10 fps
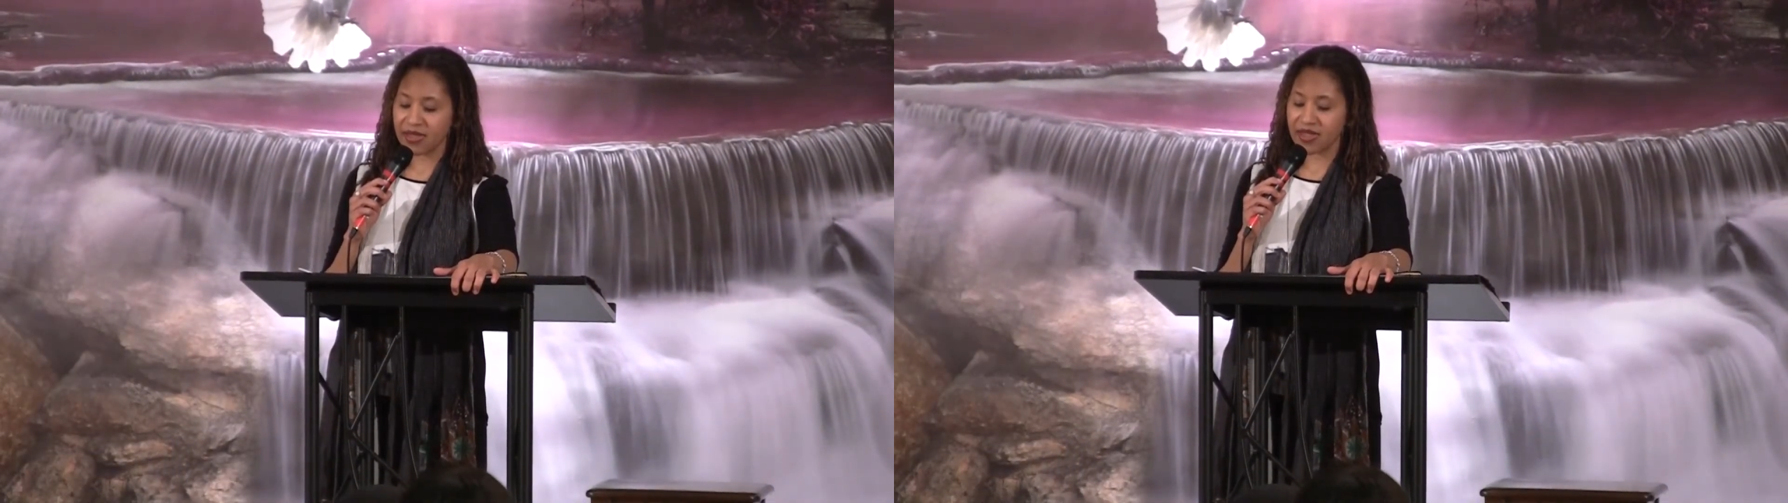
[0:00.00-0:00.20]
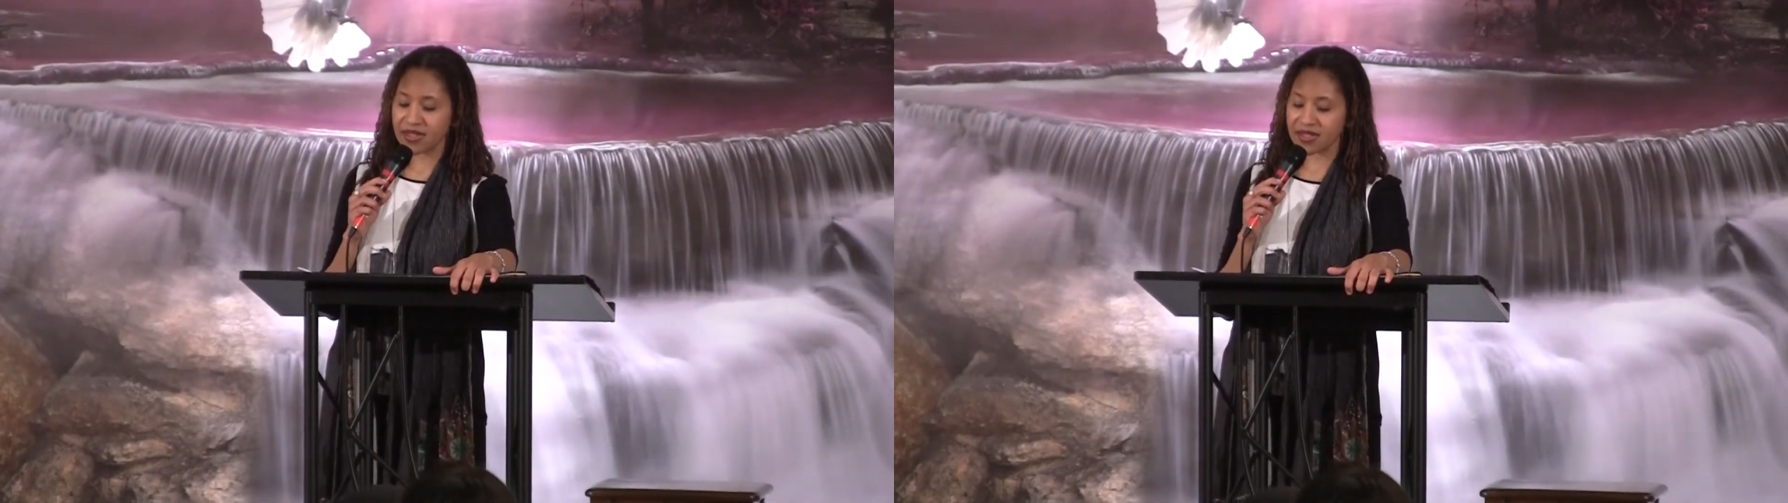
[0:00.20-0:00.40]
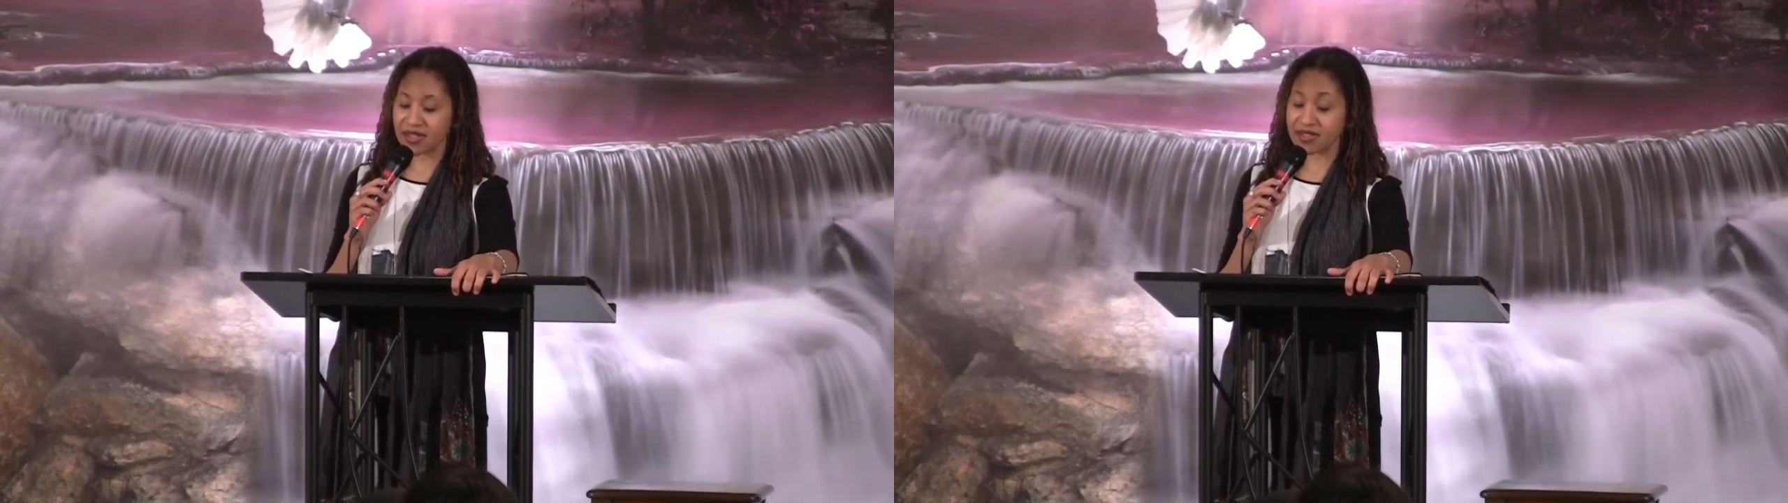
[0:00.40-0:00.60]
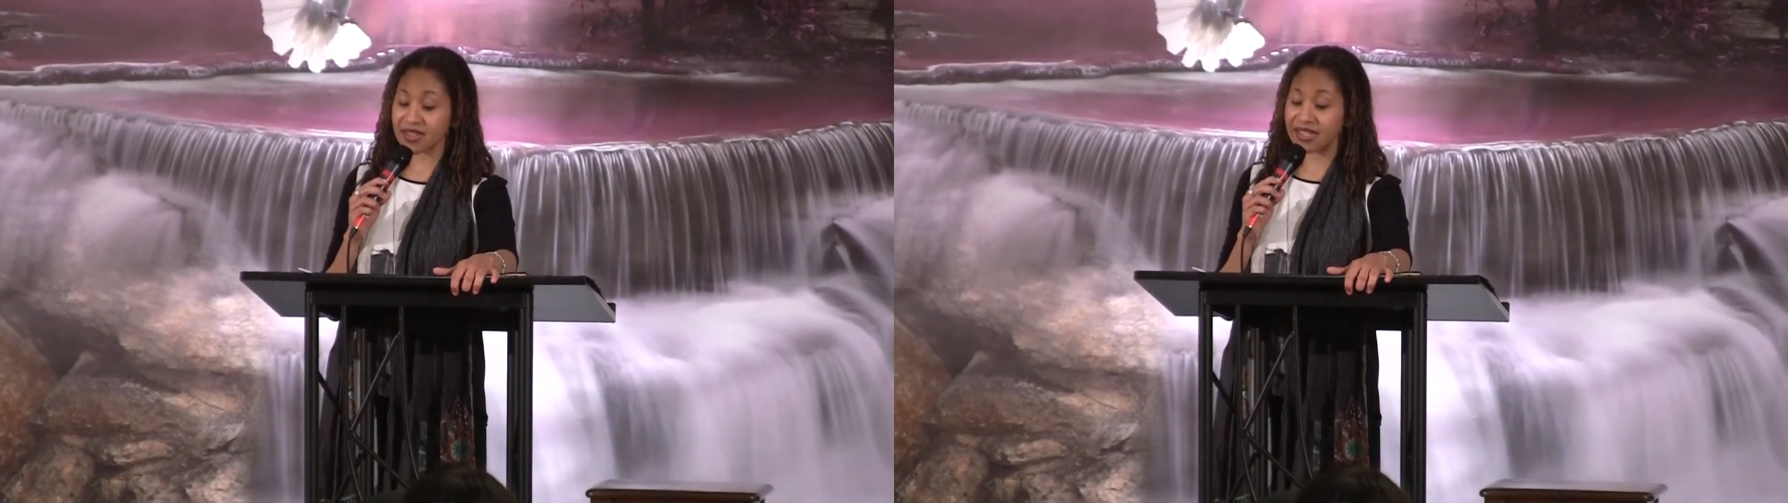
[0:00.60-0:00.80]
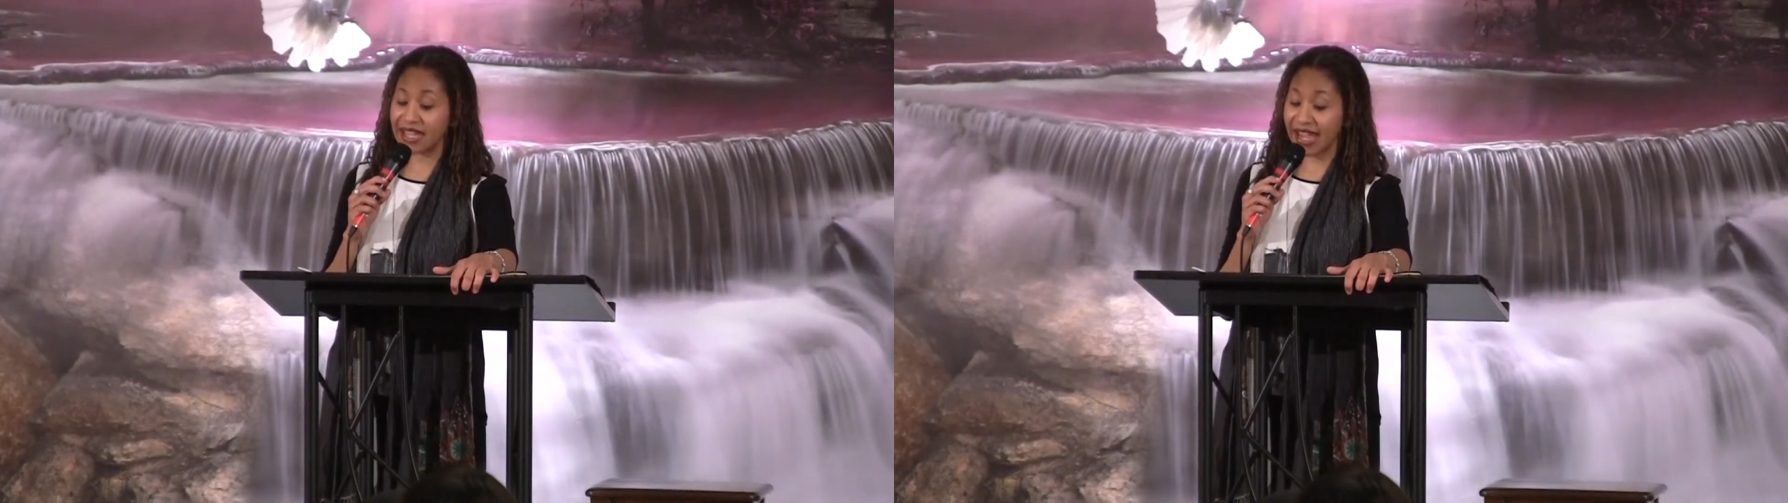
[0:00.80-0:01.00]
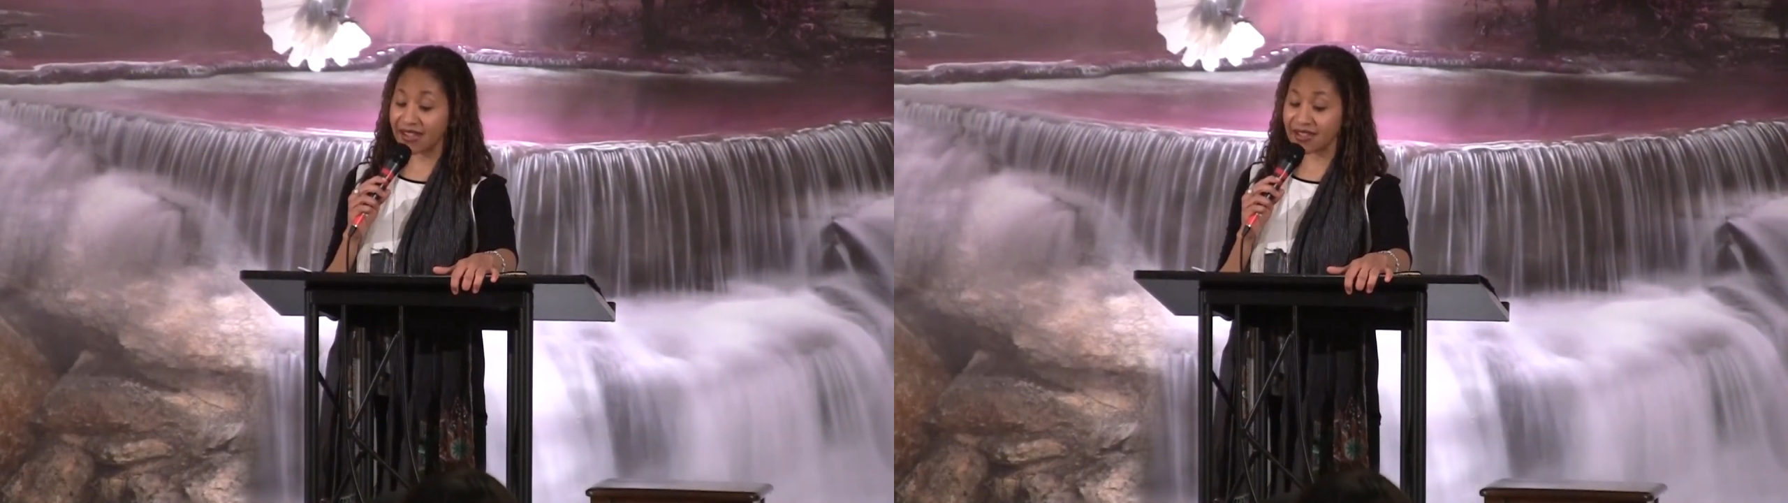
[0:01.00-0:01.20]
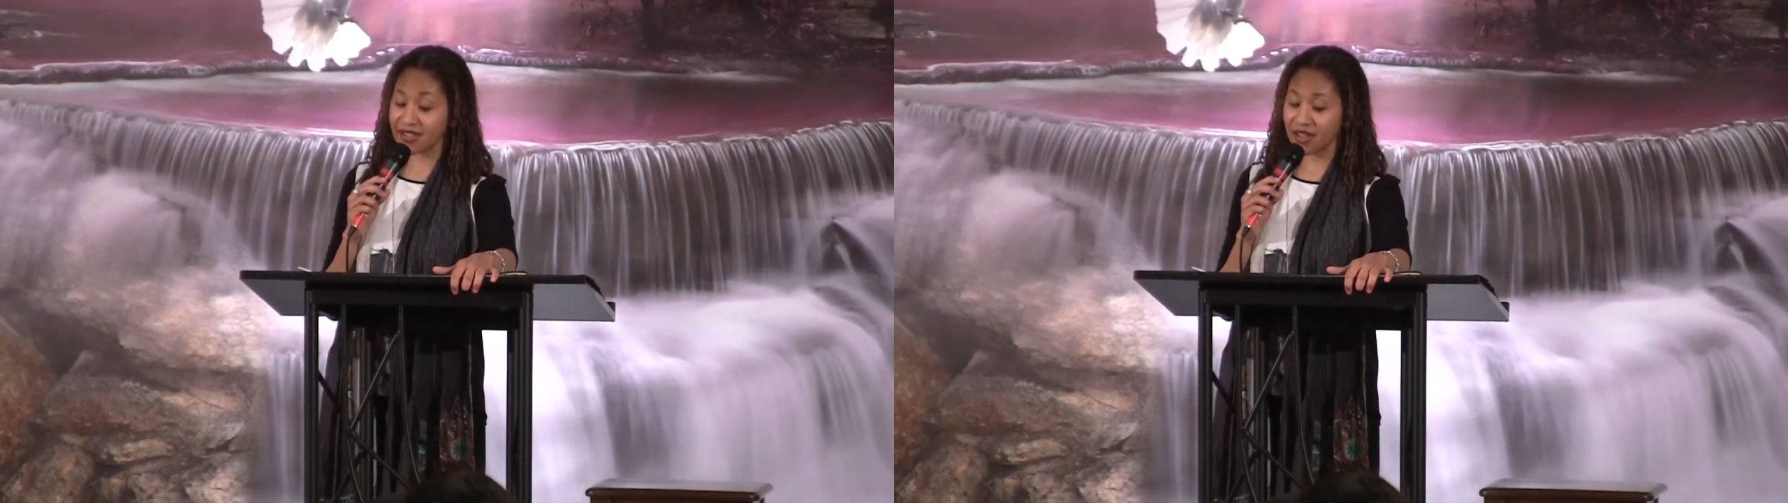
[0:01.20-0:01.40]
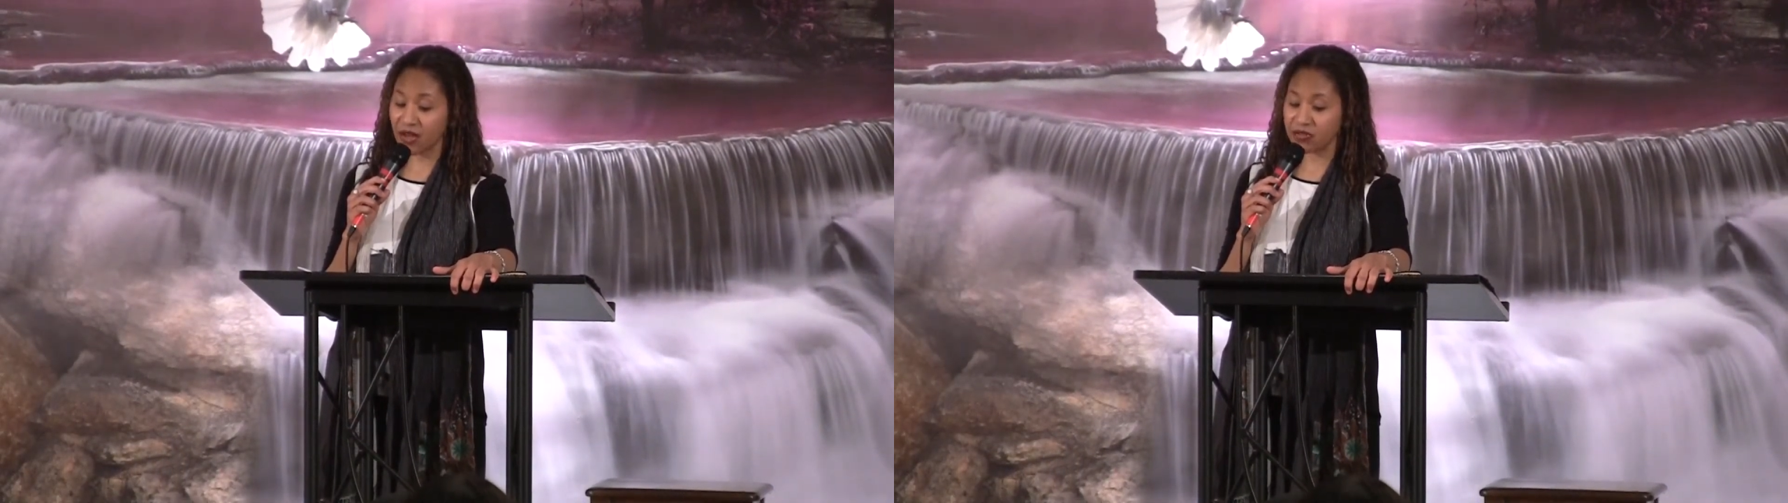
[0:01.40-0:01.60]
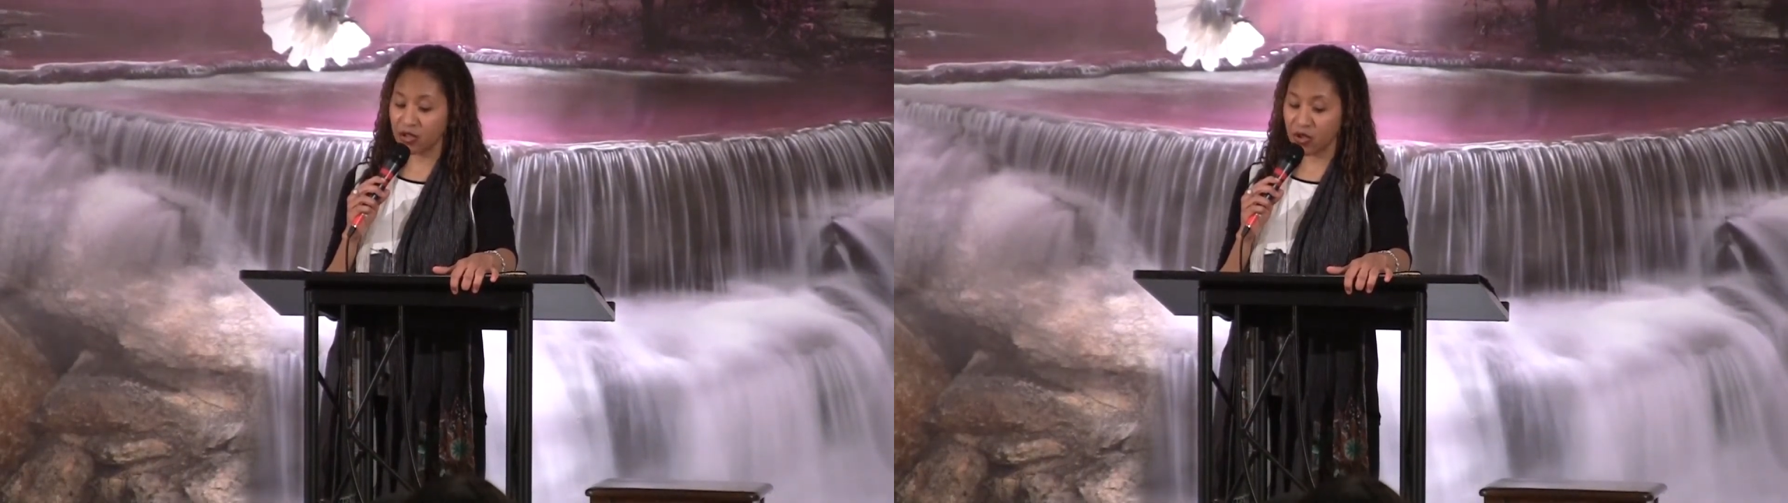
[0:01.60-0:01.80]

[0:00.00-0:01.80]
This is the gate of the